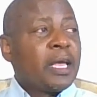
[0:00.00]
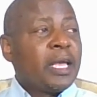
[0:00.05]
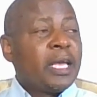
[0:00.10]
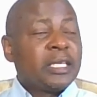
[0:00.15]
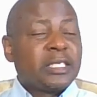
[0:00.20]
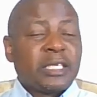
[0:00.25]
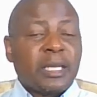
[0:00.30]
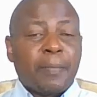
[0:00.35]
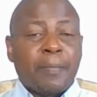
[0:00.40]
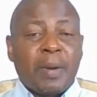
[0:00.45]

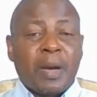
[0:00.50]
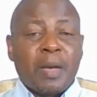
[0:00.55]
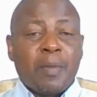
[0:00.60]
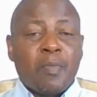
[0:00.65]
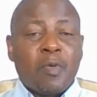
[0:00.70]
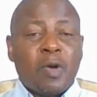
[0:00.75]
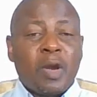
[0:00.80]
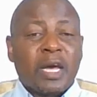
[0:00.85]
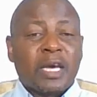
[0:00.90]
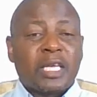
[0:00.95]
Get a
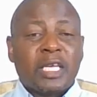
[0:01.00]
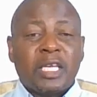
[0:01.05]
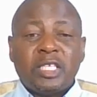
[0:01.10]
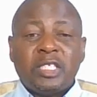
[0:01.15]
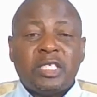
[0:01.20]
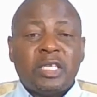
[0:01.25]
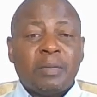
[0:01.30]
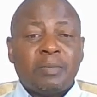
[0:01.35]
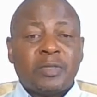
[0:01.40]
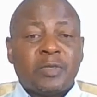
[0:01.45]
Bible, a
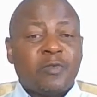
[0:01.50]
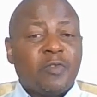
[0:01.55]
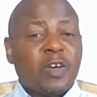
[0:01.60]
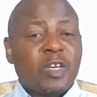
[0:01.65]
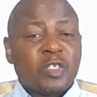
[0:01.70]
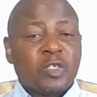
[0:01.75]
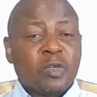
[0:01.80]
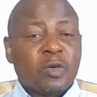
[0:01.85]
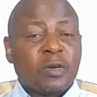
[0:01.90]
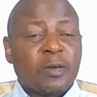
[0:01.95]
King James
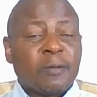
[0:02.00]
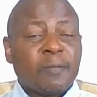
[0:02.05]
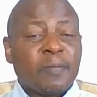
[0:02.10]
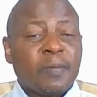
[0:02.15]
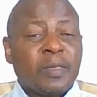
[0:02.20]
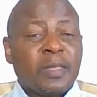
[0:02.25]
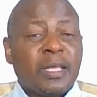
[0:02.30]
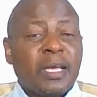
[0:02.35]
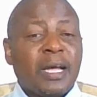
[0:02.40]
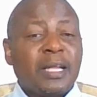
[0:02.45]
Version,
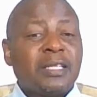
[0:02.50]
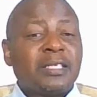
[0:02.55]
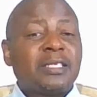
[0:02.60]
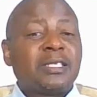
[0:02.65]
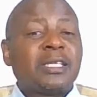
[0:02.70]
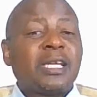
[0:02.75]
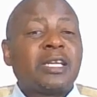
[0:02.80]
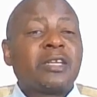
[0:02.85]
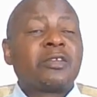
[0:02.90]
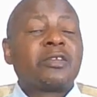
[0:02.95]
and
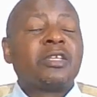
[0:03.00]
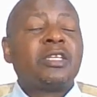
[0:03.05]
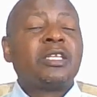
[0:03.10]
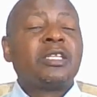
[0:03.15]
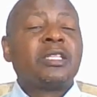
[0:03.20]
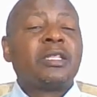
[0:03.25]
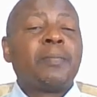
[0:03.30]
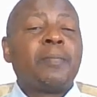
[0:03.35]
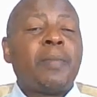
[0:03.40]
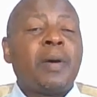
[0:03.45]
start
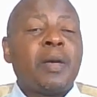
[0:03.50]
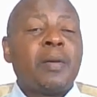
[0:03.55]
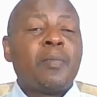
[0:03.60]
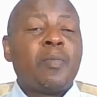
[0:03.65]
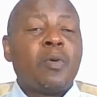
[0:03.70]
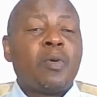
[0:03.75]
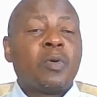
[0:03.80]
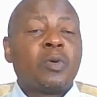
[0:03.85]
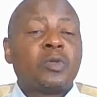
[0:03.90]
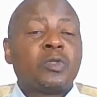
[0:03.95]
reading the
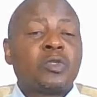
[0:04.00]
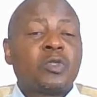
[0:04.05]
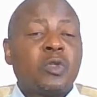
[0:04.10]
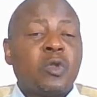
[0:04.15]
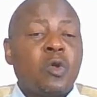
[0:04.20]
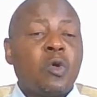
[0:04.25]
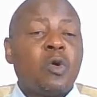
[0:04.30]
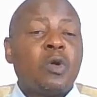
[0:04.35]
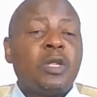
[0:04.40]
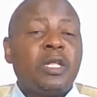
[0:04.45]
Bible
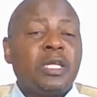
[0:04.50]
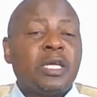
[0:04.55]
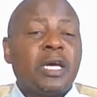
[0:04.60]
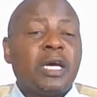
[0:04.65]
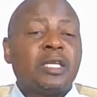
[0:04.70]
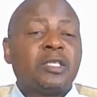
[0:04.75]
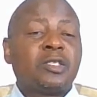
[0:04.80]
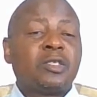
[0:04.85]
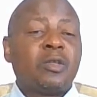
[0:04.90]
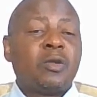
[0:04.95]
slowly
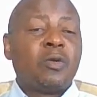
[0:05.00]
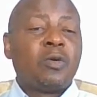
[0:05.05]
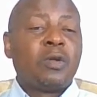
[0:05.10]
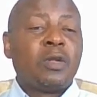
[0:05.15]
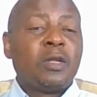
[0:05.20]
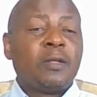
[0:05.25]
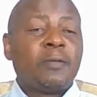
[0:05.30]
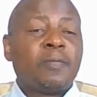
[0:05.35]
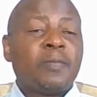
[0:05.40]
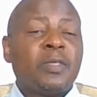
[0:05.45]
and
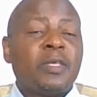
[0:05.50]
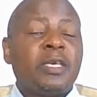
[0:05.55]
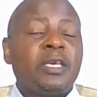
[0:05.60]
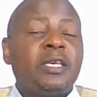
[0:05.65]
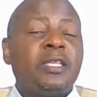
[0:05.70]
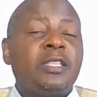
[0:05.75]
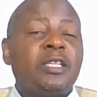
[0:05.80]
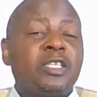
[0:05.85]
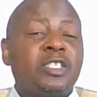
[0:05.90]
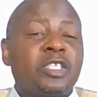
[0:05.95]
slowly.
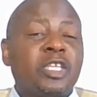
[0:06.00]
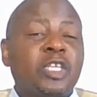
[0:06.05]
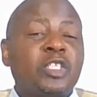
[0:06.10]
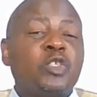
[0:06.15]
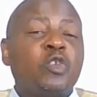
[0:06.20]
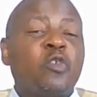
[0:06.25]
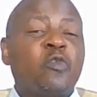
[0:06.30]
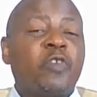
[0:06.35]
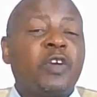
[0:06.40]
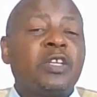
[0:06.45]
In the
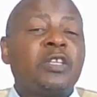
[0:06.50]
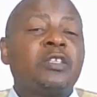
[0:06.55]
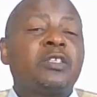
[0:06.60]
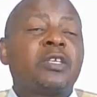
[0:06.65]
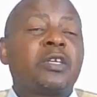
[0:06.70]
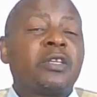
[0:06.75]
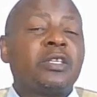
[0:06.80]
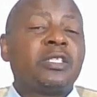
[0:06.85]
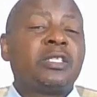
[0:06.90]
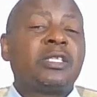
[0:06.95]
church, you'll find
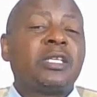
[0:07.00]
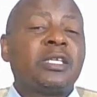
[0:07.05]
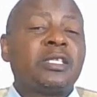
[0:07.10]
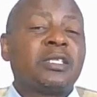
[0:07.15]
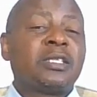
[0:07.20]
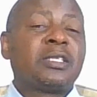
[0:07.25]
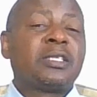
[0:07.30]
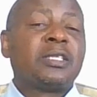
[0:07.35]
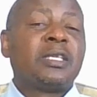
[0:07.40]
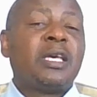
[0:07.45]

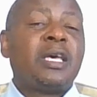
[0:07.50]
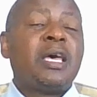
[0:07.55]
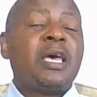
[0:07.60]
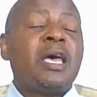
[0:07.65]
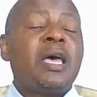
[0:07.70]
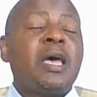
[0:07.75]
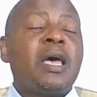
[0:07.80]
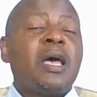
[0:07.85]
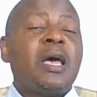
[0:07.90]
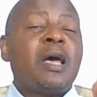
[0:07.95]
Christians
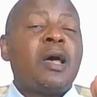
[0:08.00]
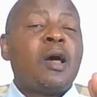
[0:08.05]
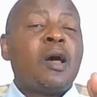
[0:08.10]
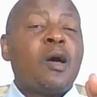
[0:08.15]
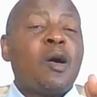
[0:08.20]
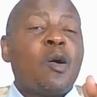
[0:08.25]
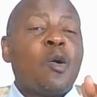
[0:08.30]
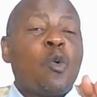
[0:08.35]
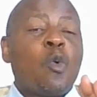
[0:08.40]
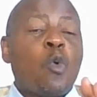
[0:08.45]

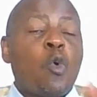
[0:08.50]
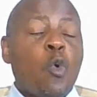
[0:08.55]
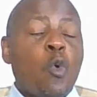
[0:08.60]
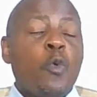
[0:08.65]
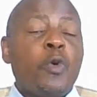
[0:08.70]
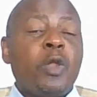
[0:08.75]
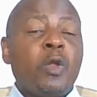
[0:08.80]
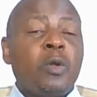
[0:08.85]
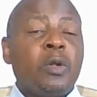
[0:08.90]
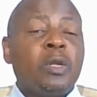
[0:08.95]

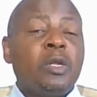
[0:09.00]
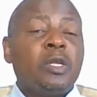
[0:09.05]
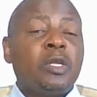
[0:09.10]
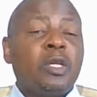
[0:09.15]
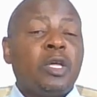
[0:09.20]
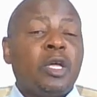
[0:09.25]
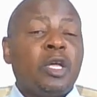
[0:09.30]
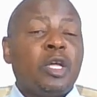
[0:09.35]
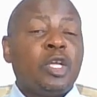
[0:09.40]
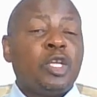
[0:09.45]
who will
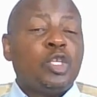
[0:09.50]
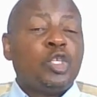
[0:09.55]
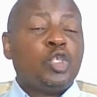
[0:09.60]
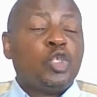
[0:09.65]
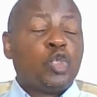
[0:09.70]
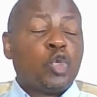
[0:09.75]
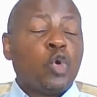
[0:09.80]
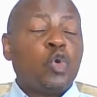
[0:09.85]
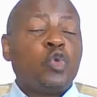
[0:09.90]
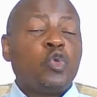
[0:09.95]

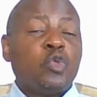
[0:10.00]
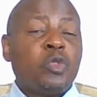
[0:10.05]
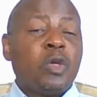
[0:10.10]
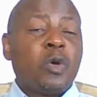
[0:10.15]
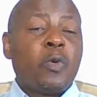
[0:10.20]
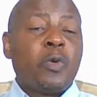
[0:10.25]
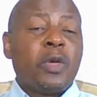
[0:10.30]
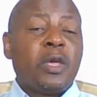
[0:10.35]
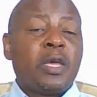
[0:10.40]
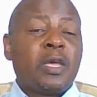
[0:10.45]
show you
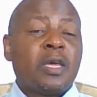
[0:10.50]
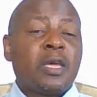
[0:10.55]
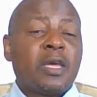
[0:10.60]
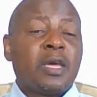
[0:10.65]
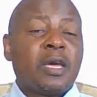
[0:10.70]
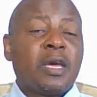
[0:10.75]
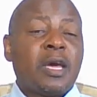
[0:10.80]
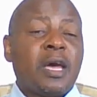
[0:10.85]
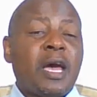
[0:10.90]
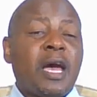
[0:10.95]
the way
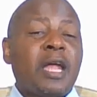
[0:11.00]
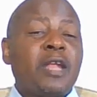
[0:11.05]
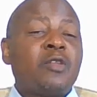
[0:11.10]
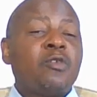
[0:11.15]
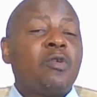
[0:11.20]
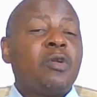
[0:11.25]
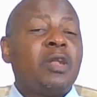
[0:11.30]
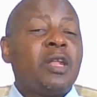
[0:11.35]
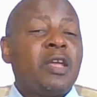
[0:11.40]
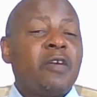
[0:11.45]
and
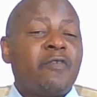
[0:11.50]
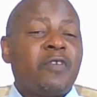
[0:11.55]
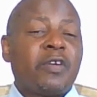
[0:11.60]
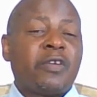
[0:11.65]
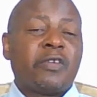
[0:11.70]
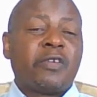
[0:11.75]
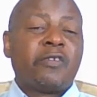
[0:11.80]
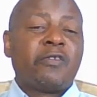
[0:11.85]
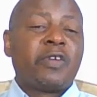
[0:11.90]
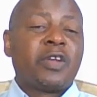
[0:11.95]
you'll never
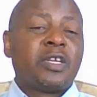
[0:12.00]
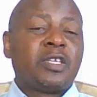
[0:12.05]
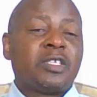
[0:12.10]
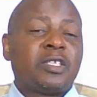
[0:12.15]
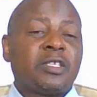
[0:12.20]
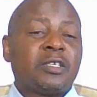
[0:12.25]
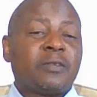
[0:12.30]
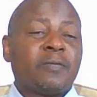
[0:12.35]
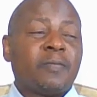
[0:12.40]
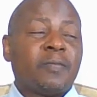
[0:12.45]

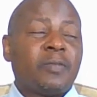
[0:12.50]
regret.